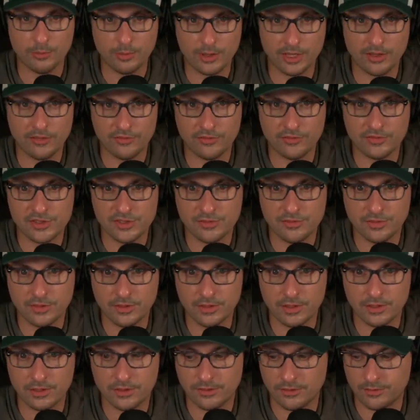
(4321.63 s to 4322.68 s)
up like
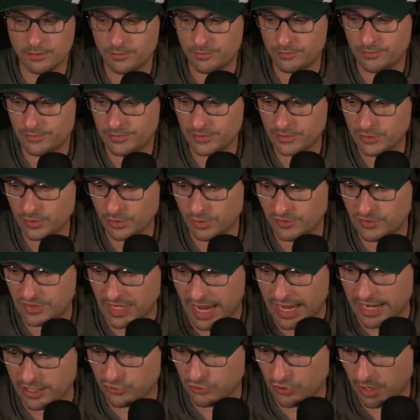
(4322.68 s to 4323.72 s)
uh, sort of
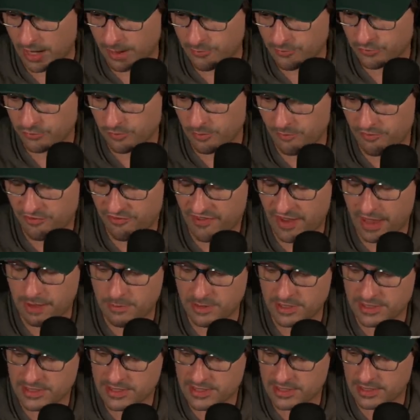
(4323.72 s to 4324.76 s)
diatribes from
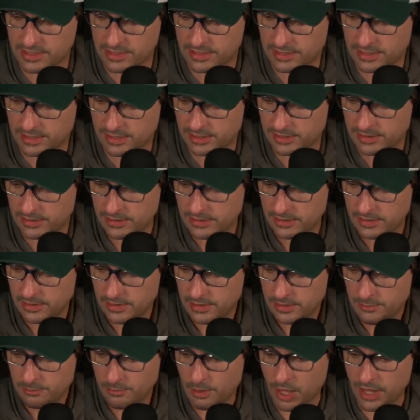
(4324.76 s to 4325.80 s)
famous uh,
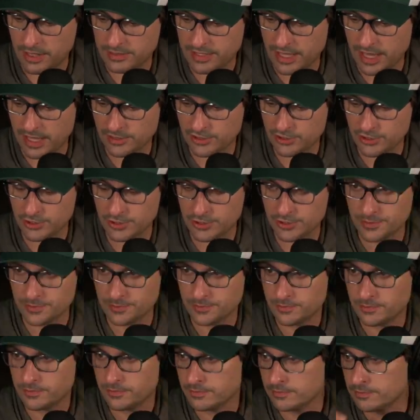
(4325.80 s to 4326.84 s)
podcasters
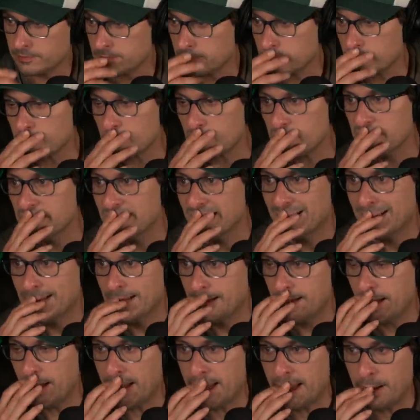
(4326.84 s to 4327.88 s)

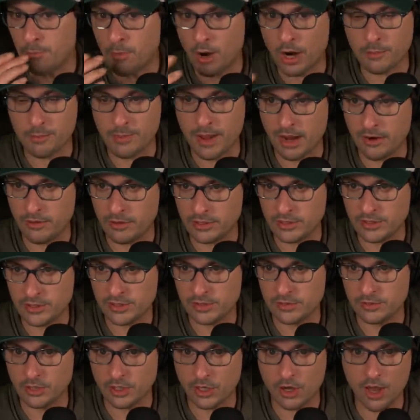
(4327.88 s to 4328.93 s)
and Marc
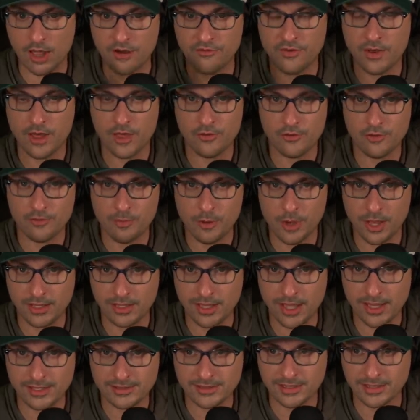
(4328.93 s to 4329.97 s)
Maron's the godfather of
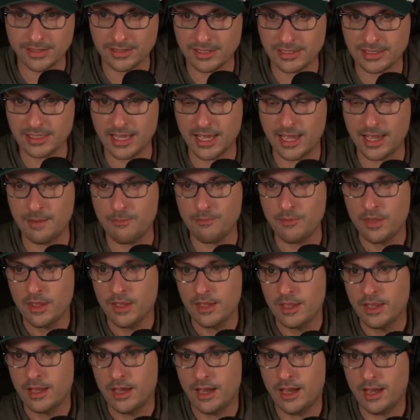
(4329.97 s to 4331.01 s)
podcasting at the time.
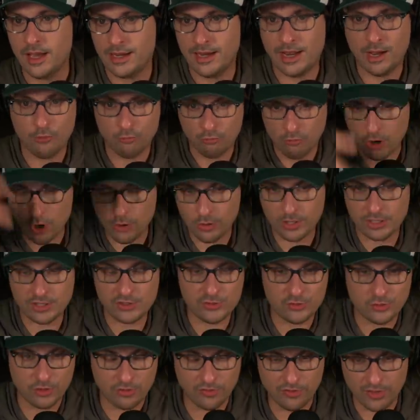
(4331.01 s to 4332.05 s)
Uh, now Rogan has
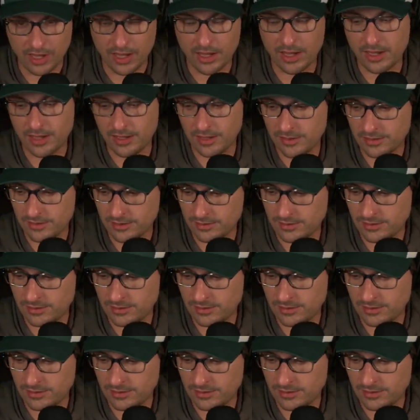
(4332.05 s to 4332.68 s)
sort of uh,